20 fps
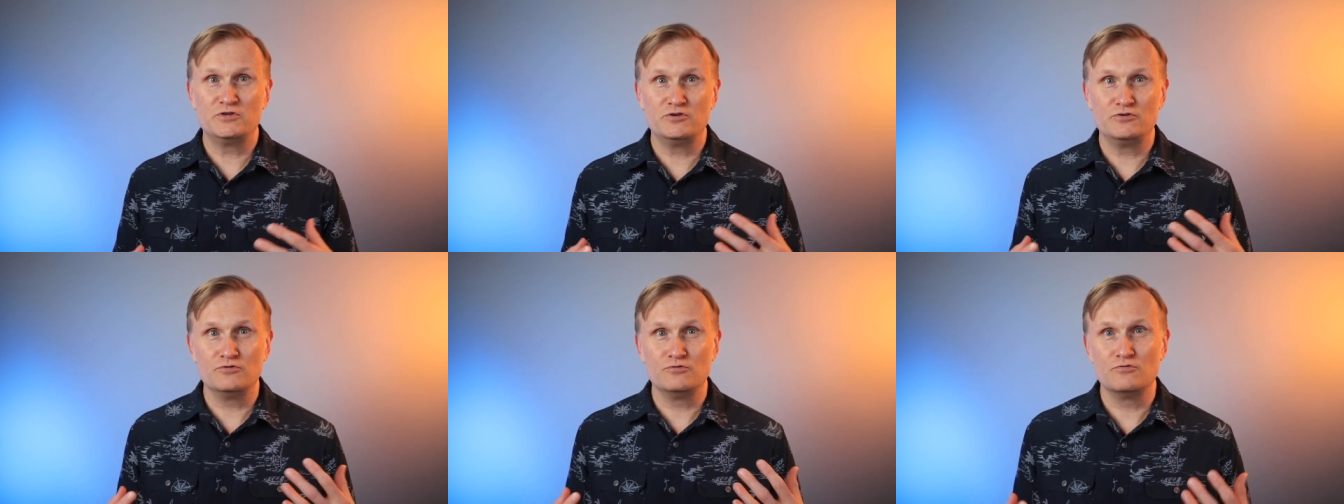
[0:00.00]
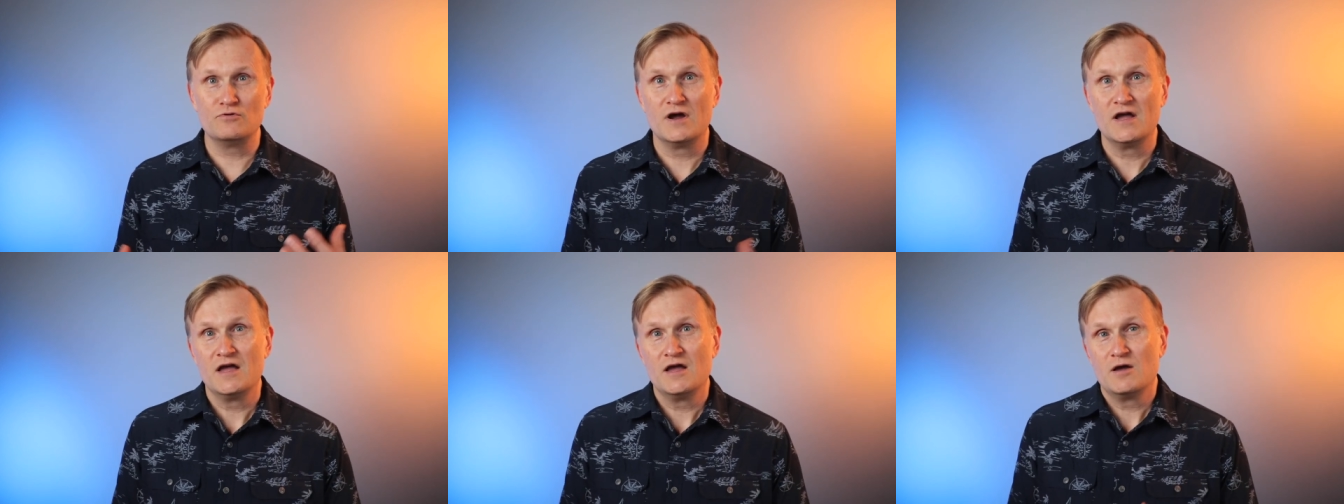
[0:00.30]

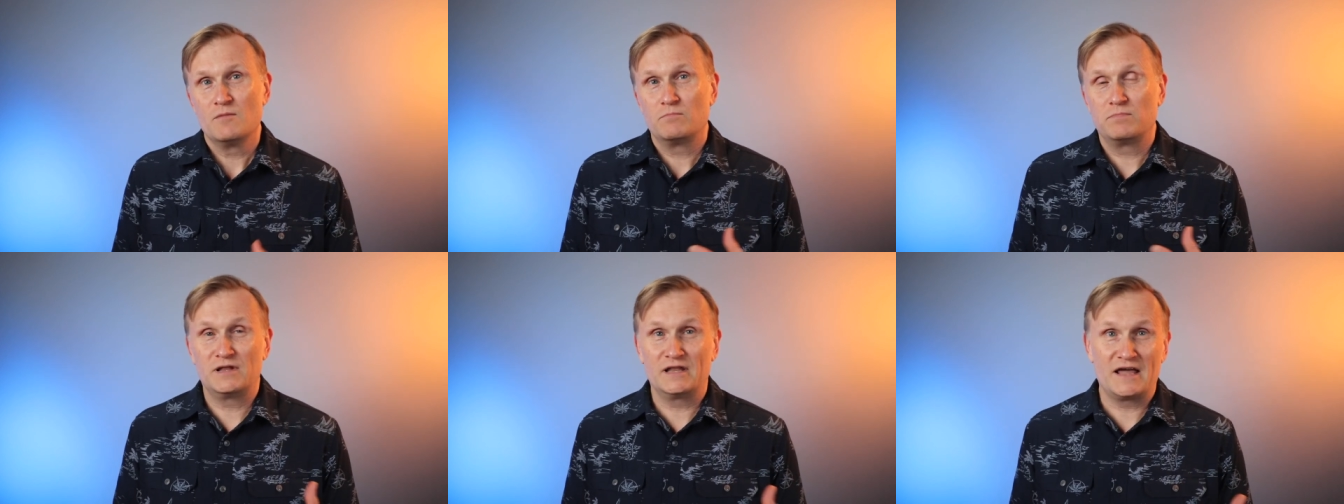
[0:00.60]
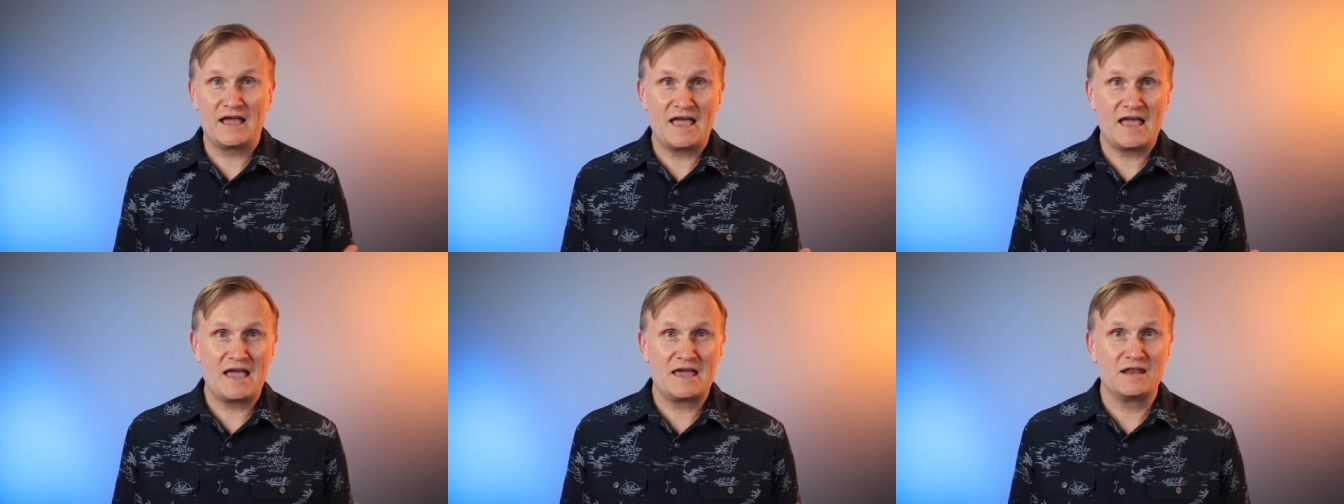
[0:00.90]
you
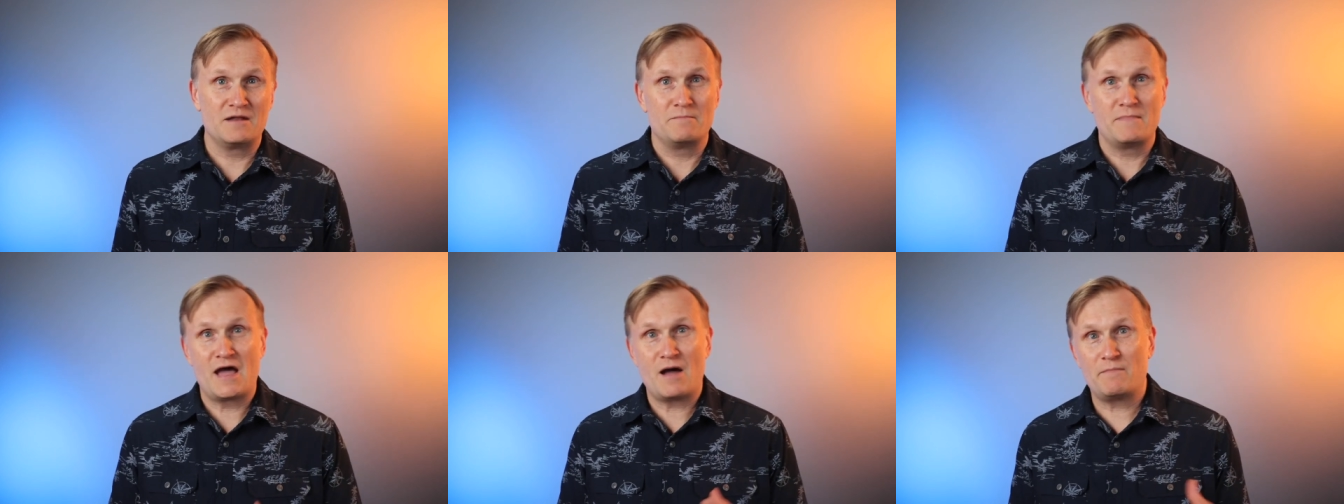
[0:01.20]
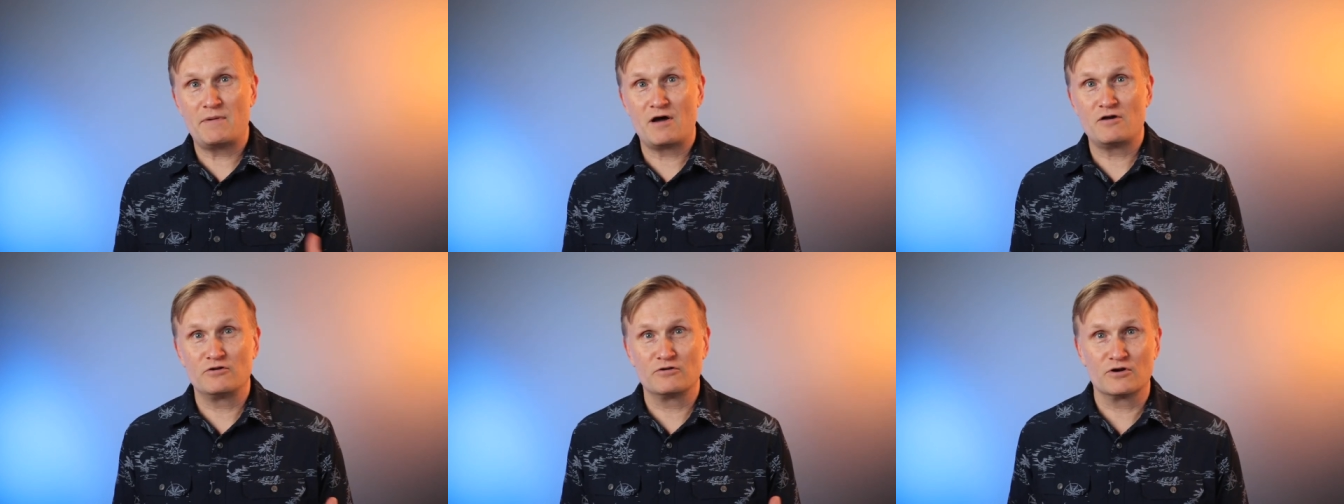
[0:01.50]
plan and map
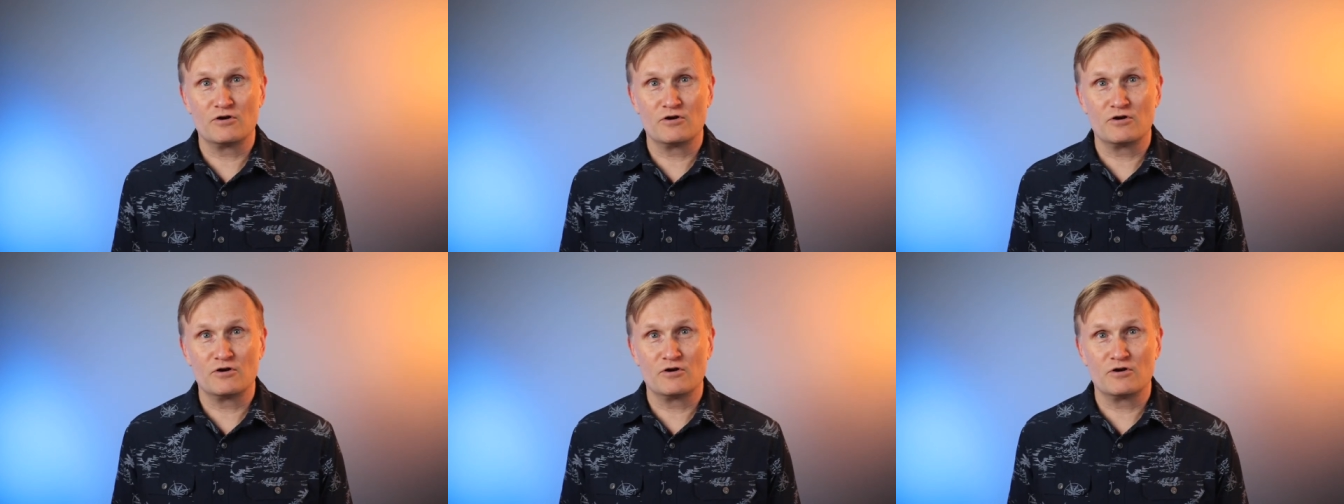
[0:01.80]
out your